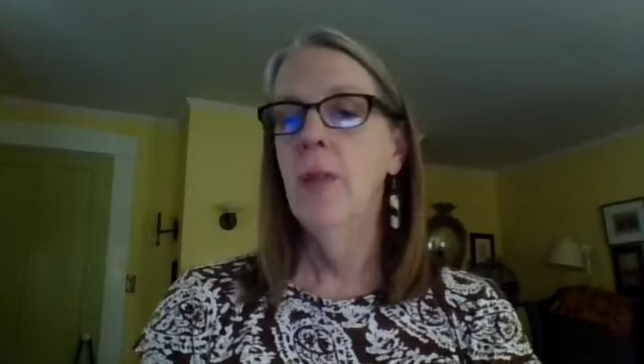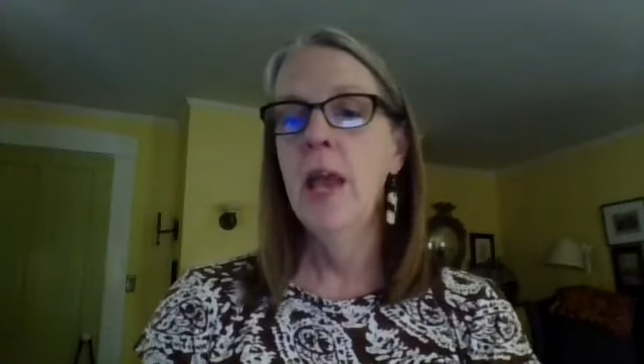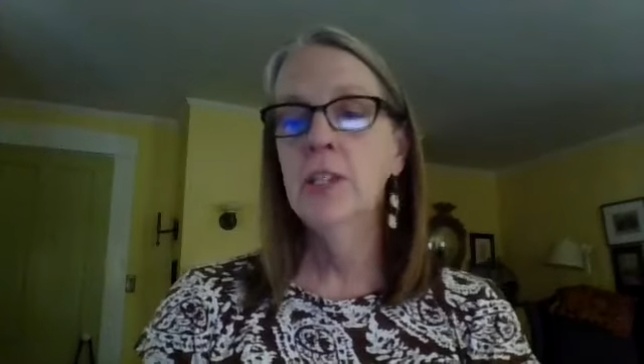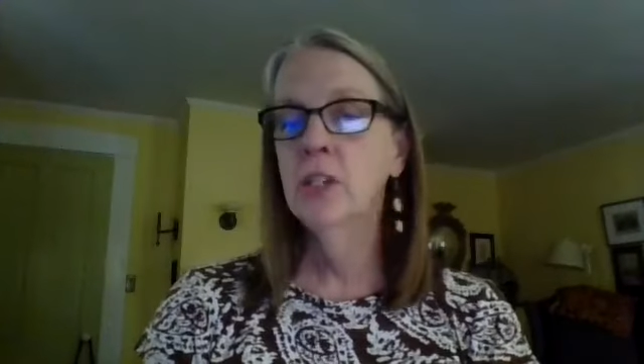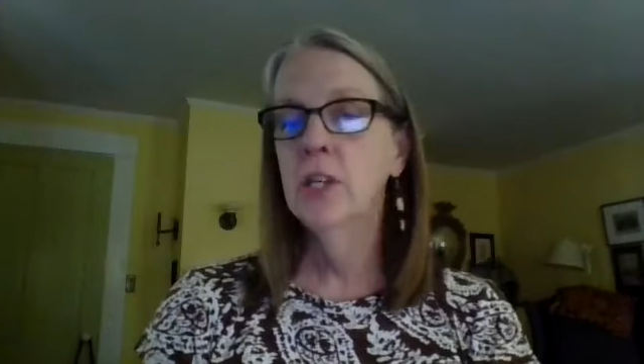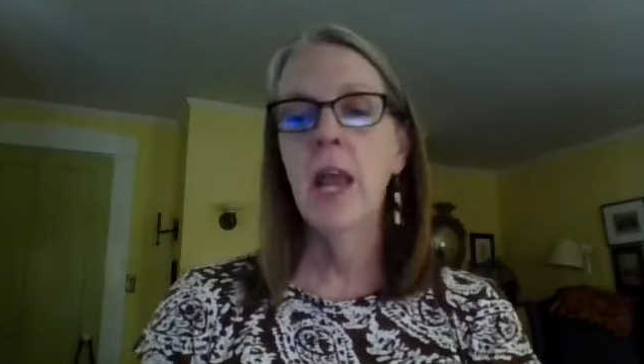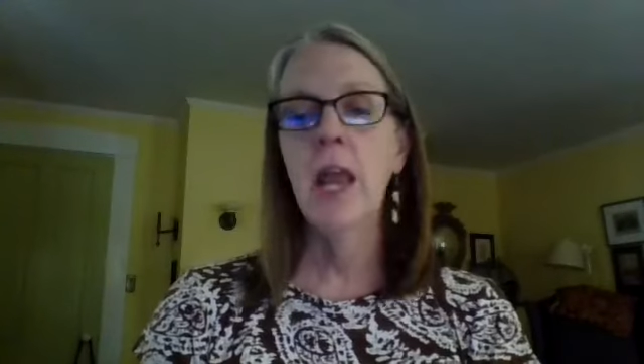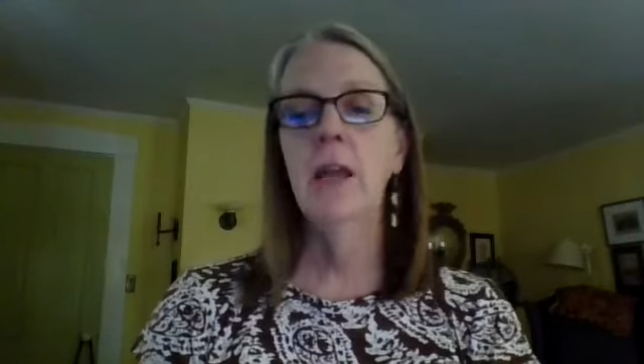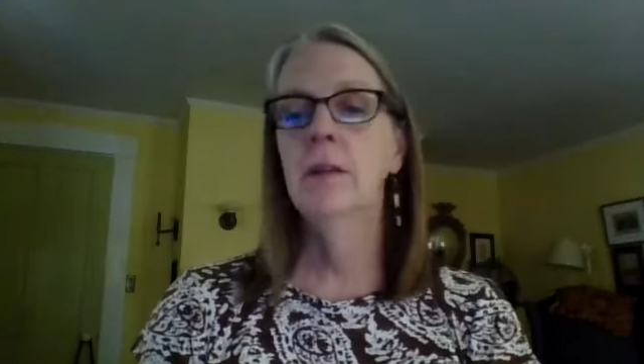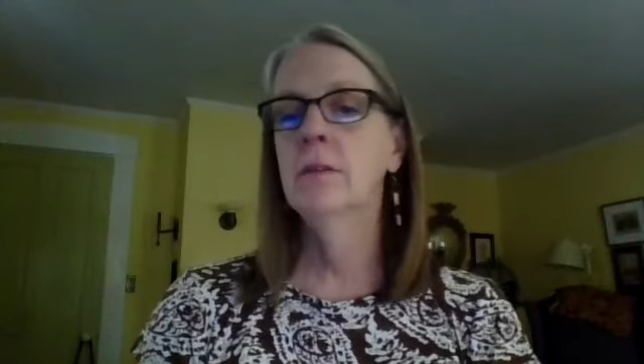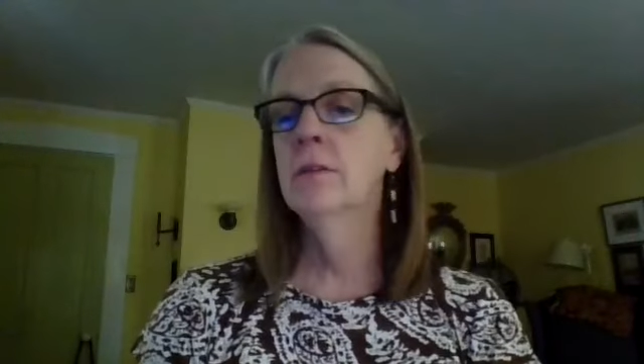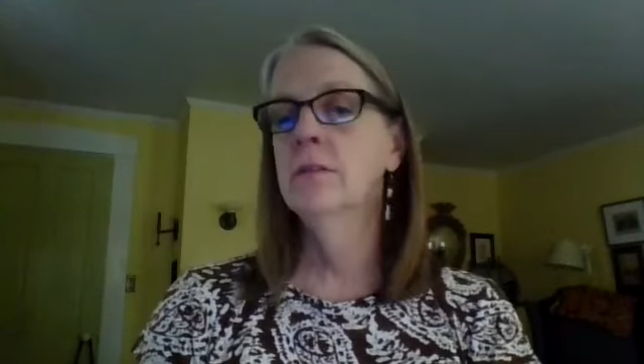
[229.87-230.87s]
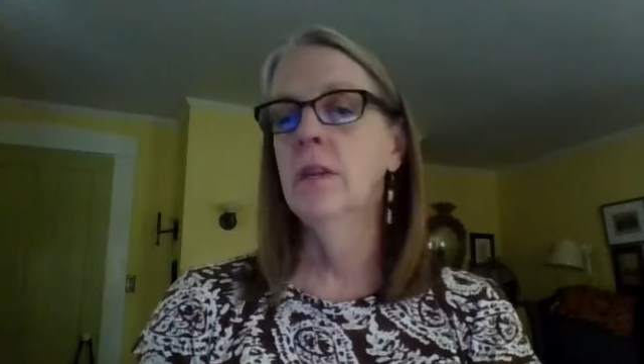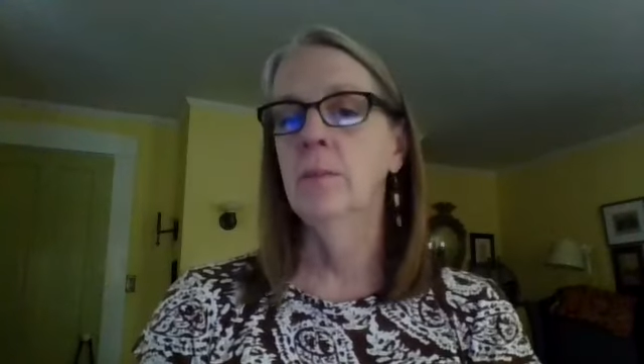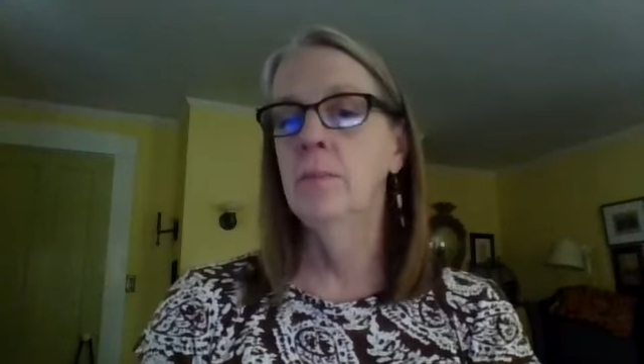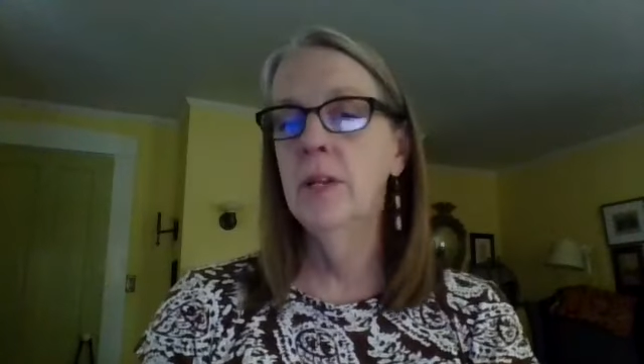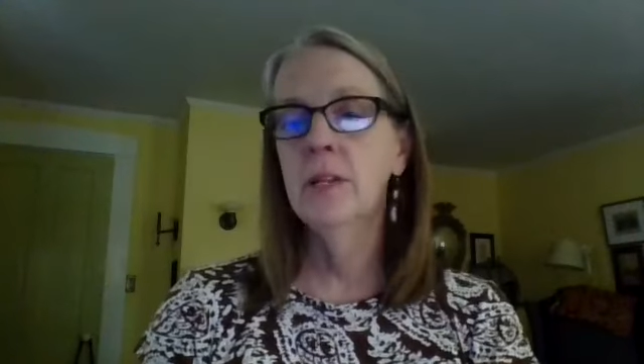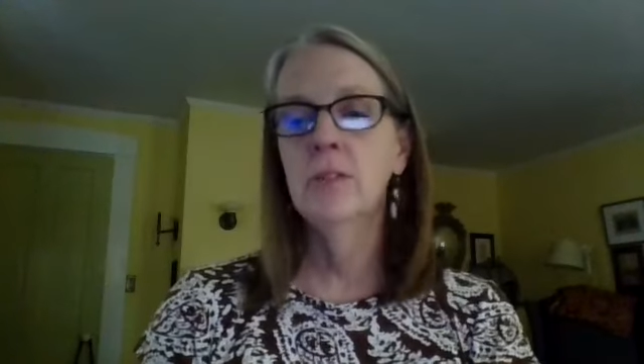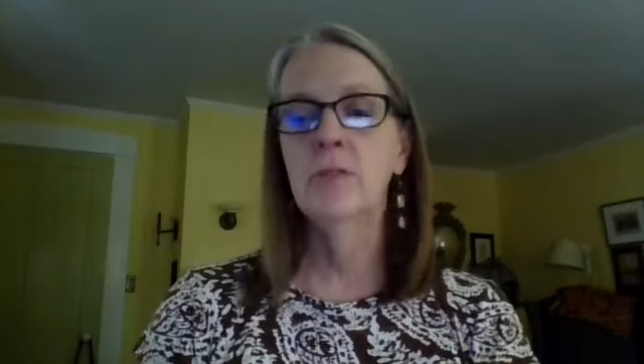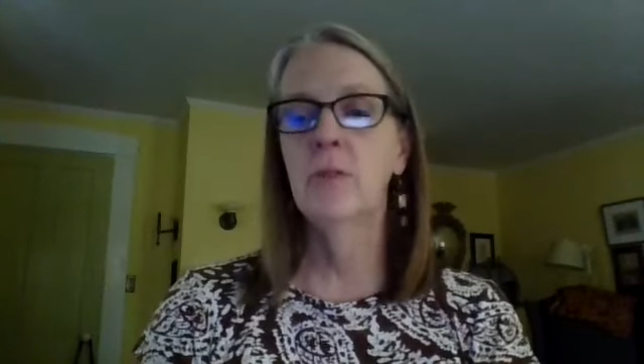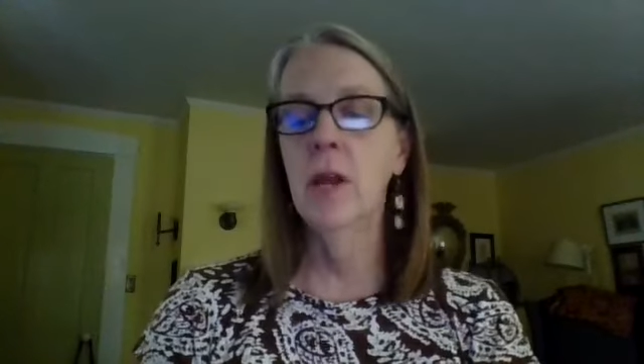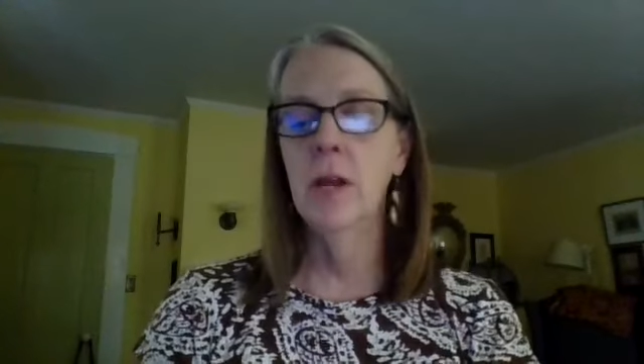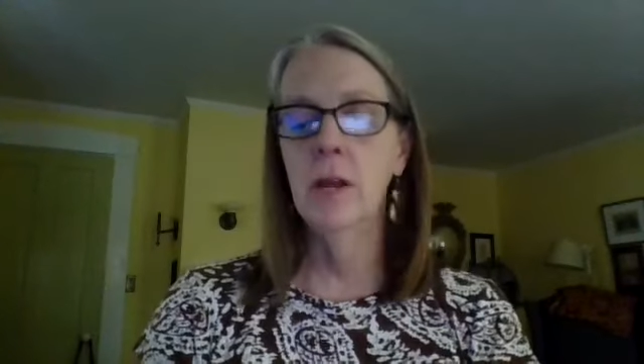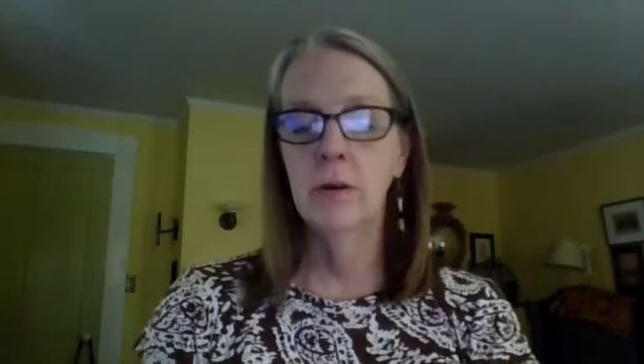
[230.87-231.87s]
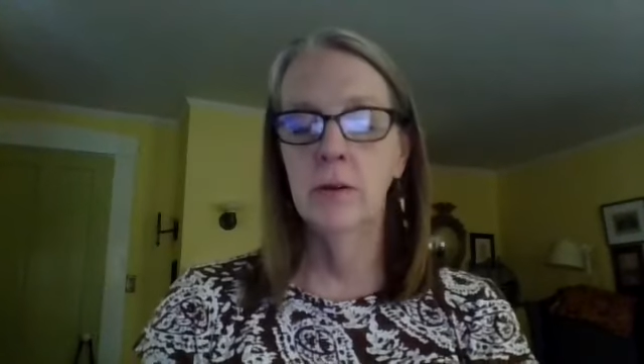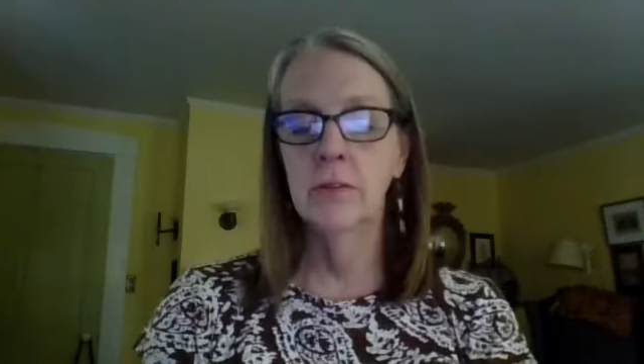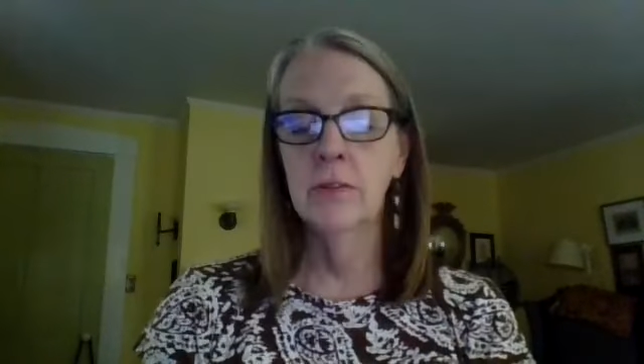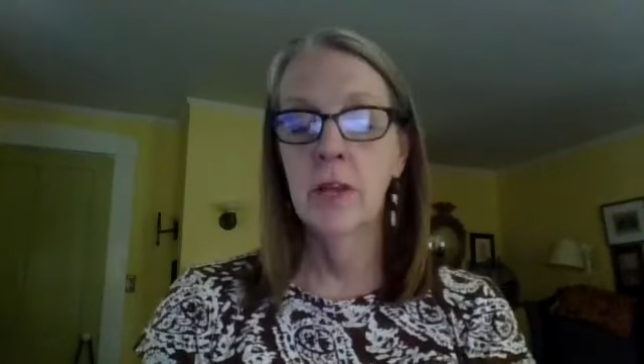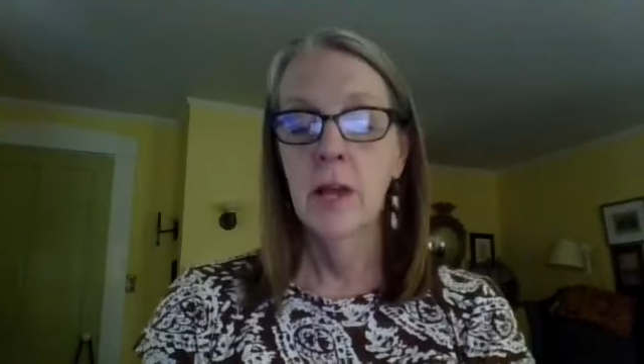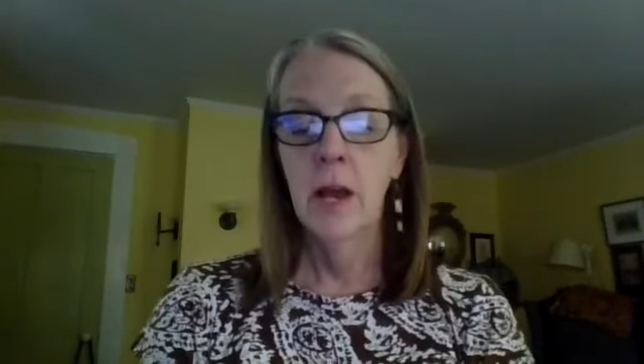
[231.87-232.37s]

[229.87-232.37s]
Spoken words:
educators, administrators,